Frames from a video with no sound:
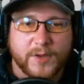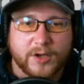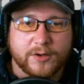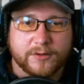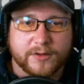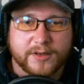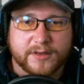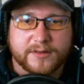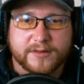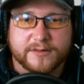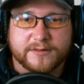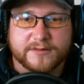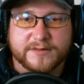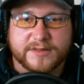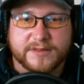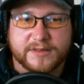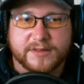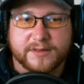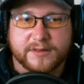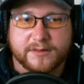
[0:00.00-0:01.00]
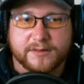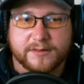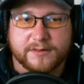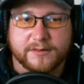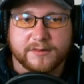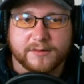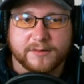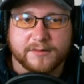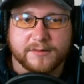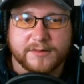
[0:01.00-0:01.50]
Okay, here's
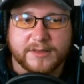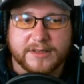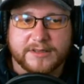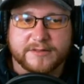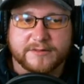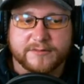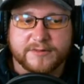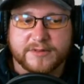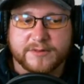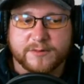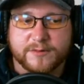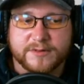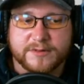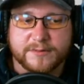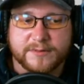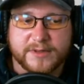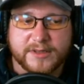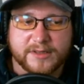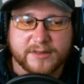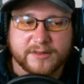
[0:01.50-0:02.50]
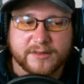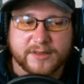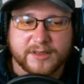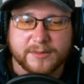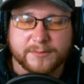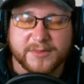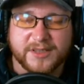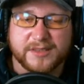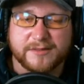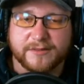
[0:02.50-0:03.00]
the next resource we need, and I
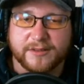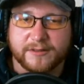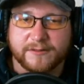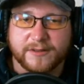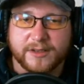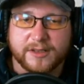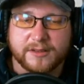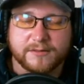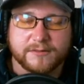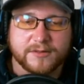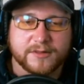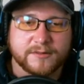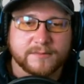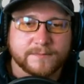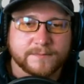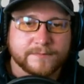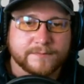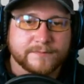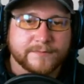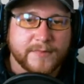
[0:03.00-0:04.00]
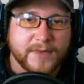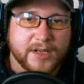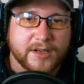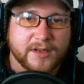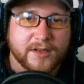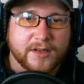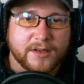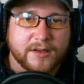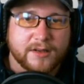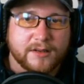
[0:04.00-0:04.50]
believe the final one.
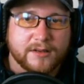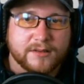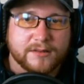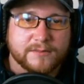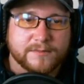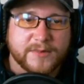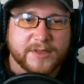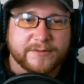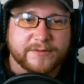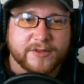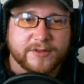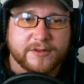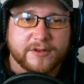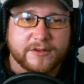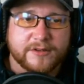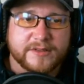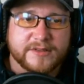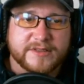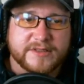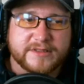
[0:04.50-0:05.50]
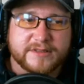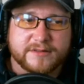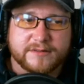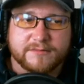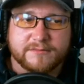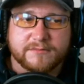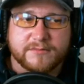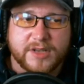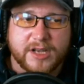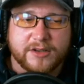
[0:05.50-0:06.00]
If you're curious
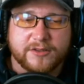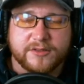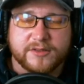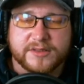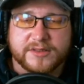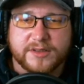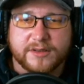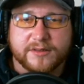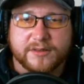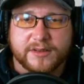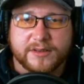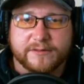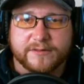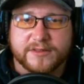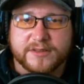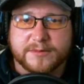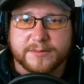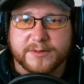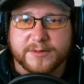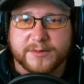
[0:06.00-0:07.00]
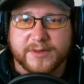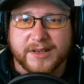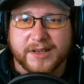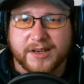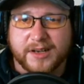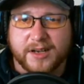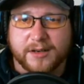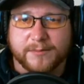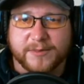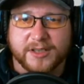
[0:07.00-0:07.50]
how you can tell the difference between a
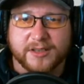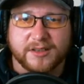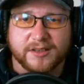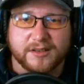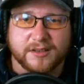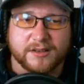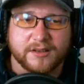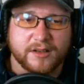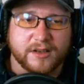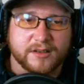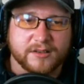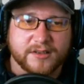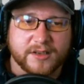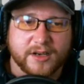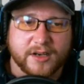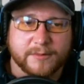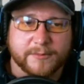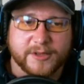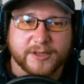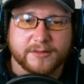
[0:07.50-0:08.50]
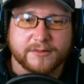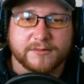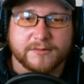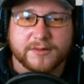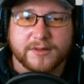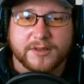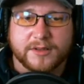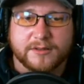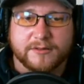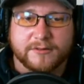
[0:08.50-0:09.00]
common and an uncommon
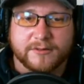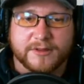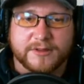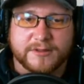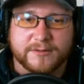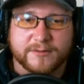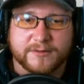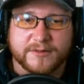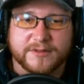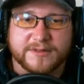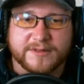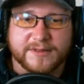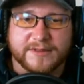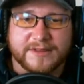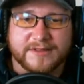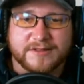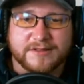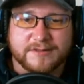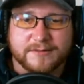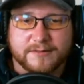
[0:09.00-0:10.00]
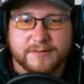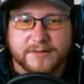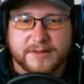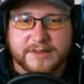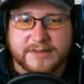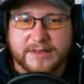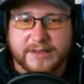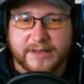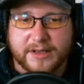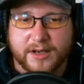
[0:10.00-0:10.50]
resource, this
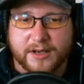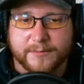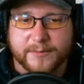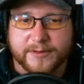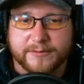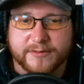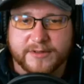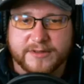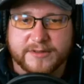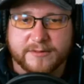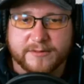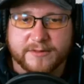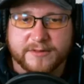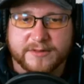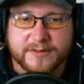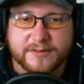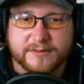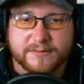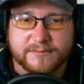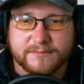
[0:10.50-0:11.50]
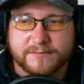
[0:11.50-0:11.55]
is a common resource,